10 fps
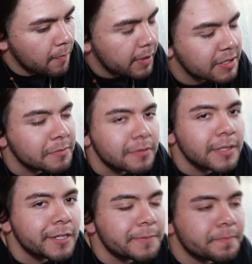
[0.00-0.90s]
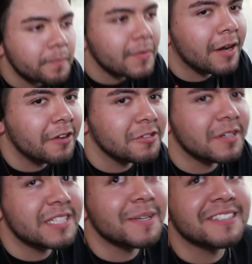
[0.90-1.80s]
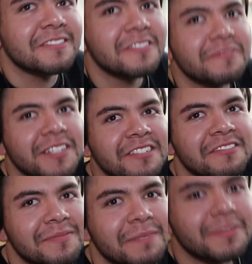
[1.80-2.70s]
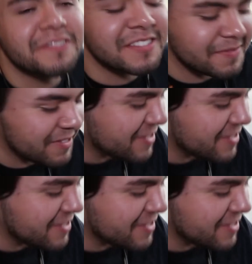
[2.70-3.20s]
It's blueberry. I was expecting toothpaste. I wanted my breath to smell